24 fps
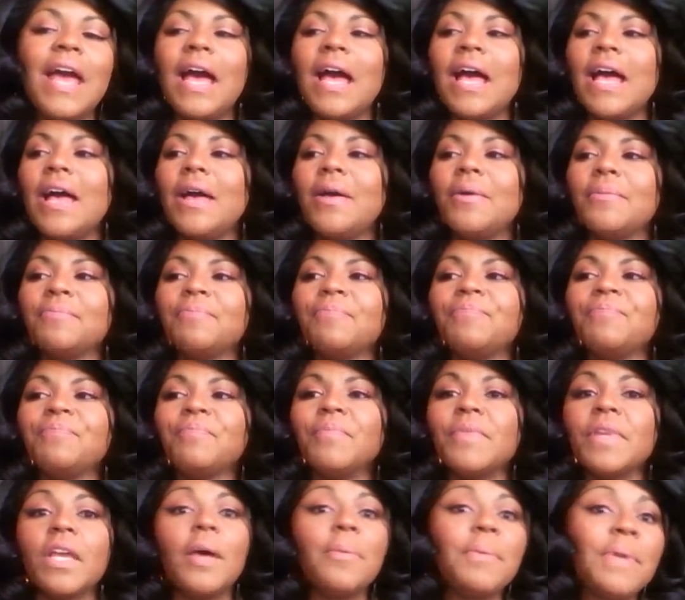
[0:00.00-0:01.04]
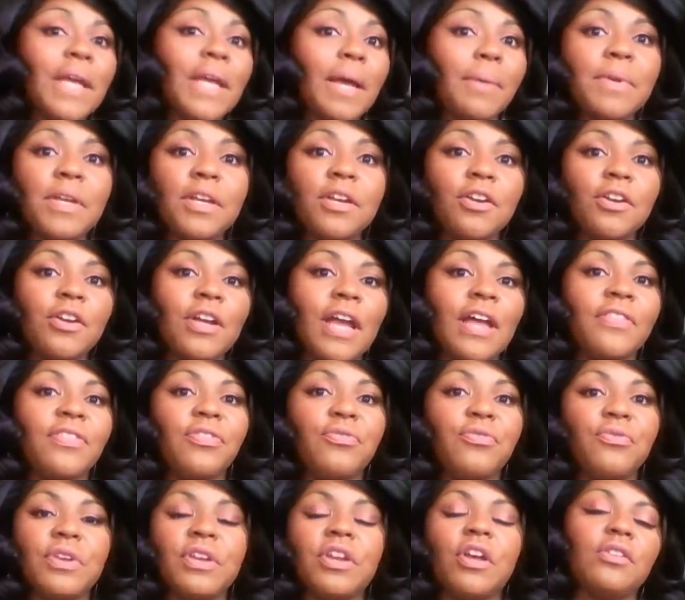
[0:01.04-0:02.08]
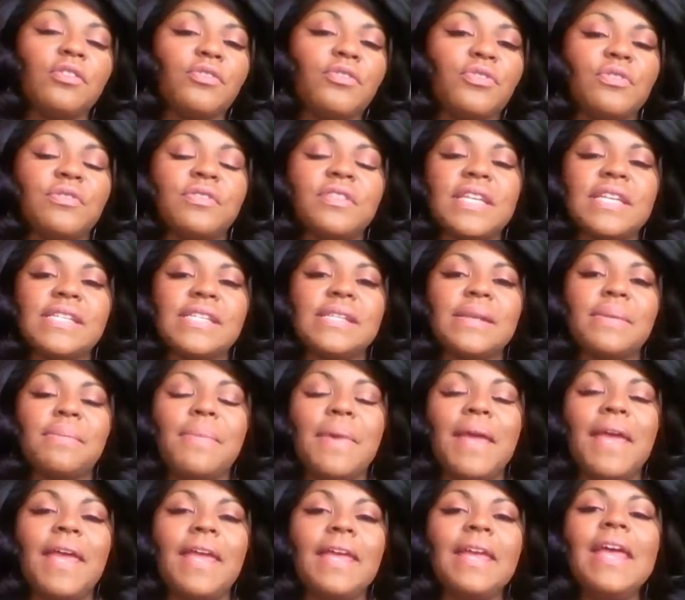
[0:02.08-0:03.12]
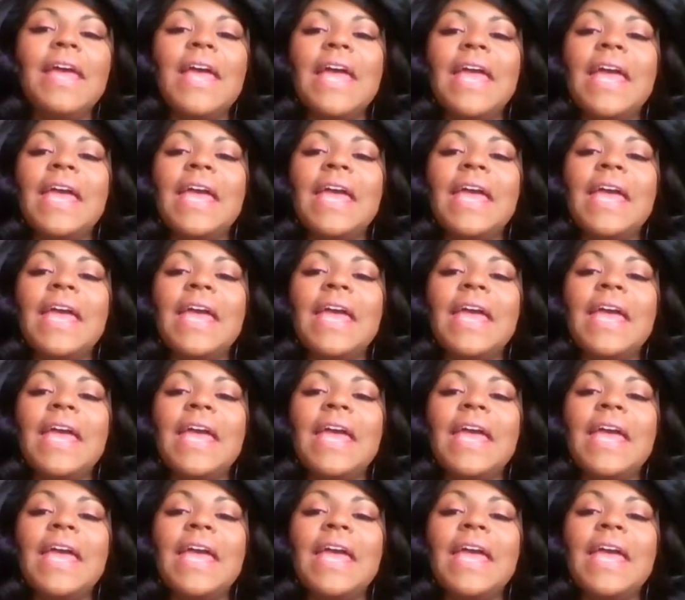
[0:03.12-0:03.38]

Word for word: coming up here at $3 Thursdays in May,